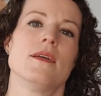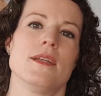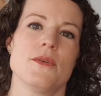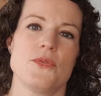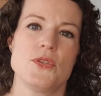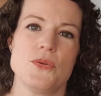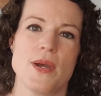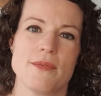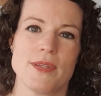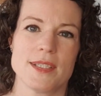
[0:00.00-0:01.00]
Now if you do
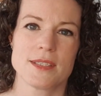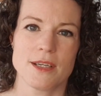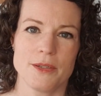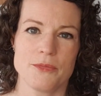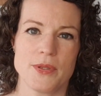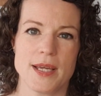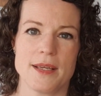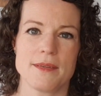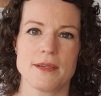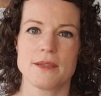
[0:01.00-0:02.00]
have less time for
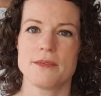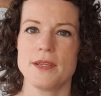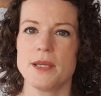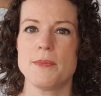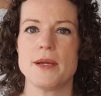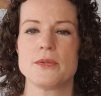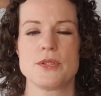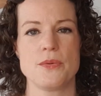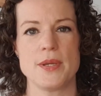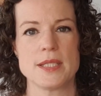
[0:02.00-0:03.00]
that, then think about
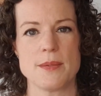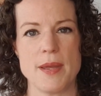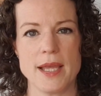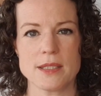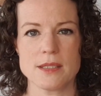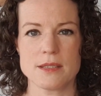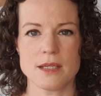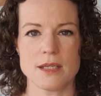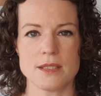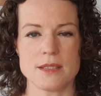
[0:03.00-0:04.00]
doing some
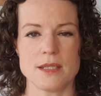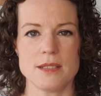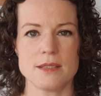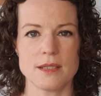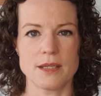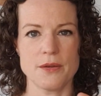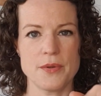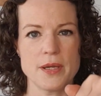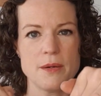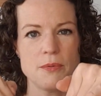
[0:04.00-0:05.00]
exercises like
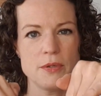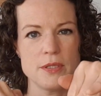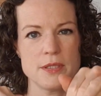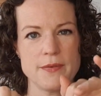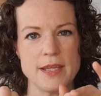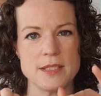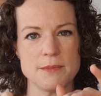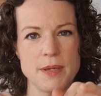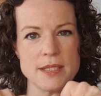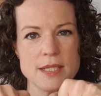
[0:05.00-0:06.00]
going up on your feet
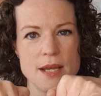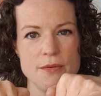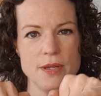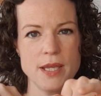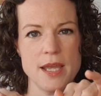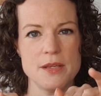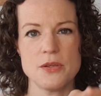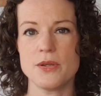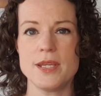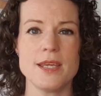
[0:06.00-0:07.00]
and back down again.
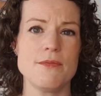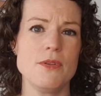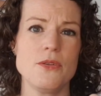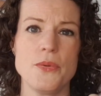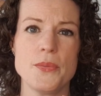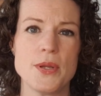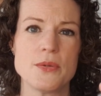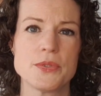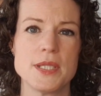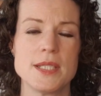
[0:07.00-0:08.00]
You can even do it when
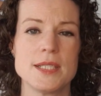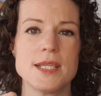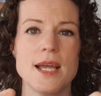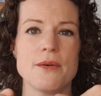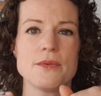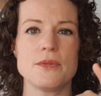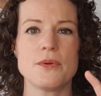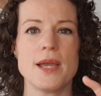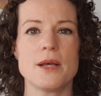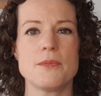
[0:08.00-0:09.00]
you're sitting down.
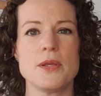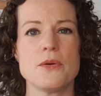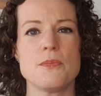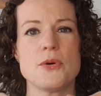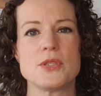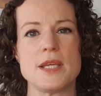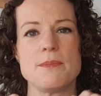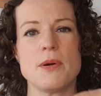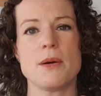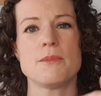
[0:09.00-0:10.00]
You're helping your
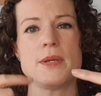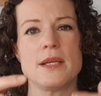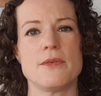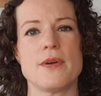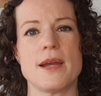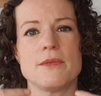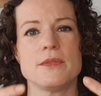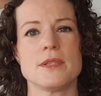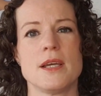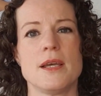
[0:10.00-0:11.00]
body pump it
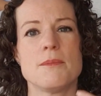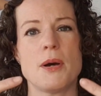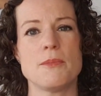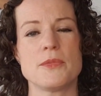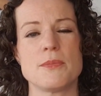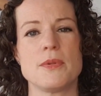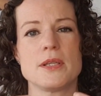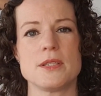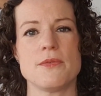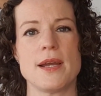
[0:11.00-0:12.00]
around, pump the
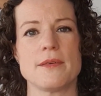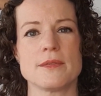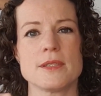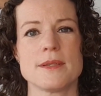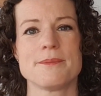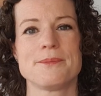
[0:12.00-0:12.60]
blood around.